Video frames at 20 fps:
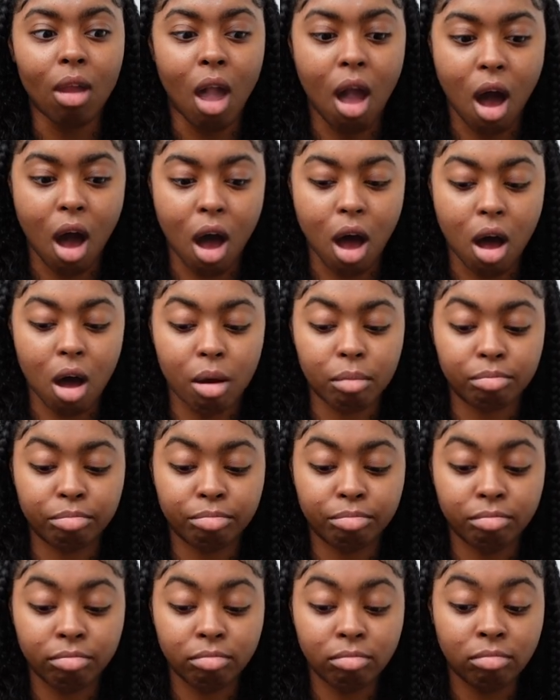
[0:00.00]
um
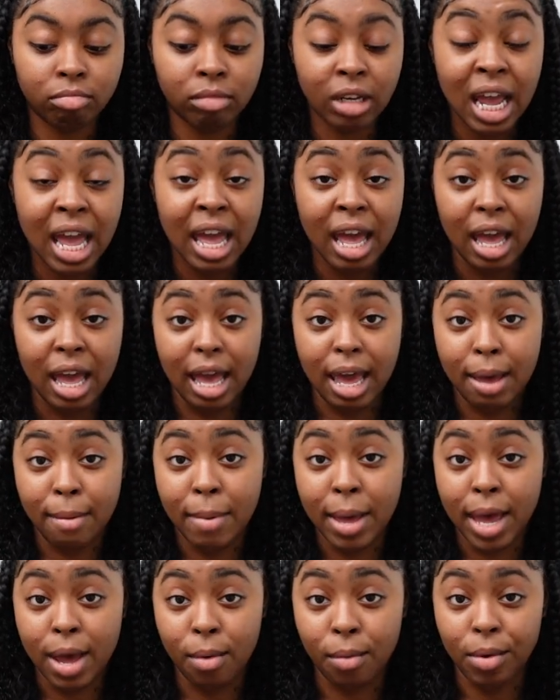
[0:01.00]

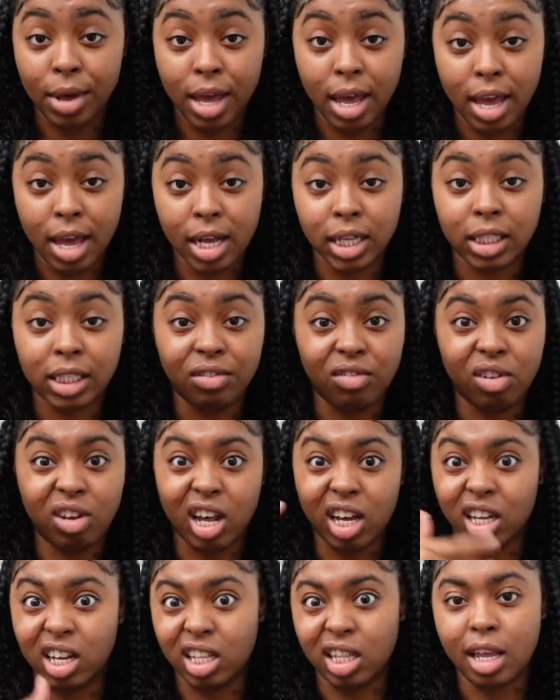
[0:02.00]
headband wigs if you
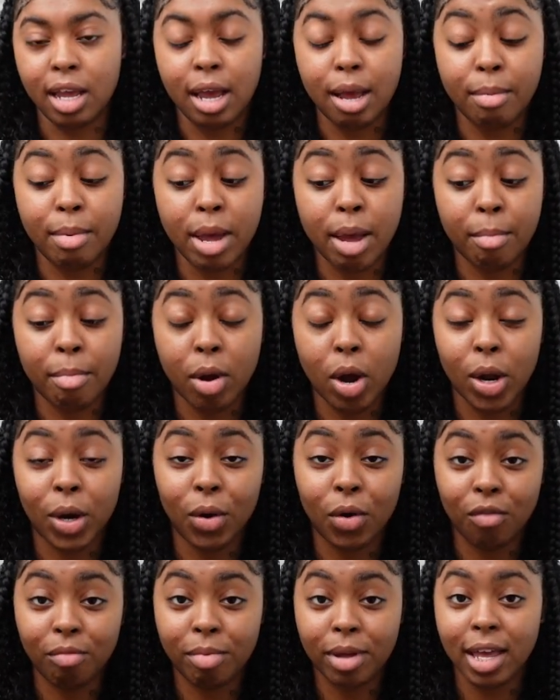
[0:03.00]
like cut the headband part
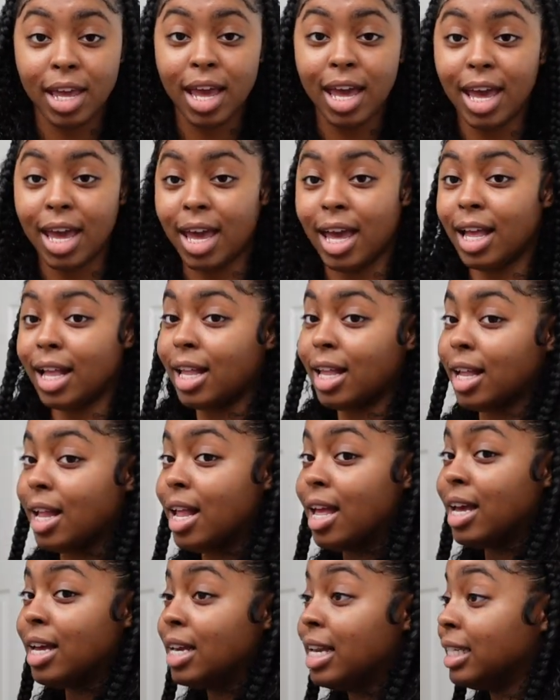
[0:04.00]
off. But yeah,
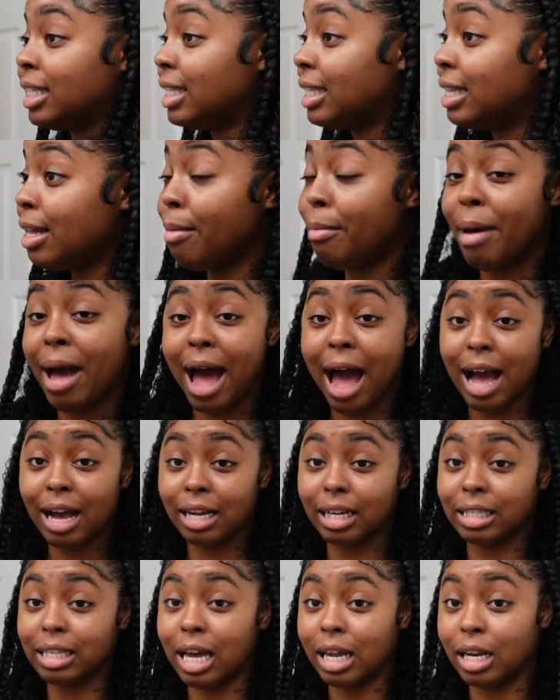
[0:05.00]
this is the back
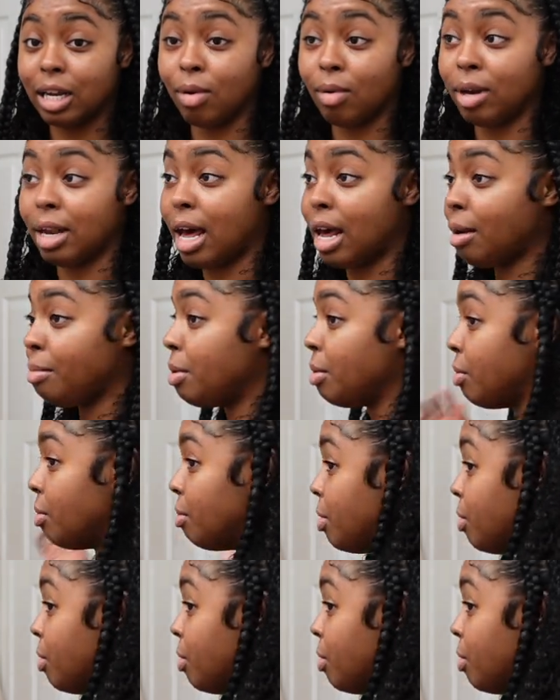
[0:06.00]
because I know a lot of people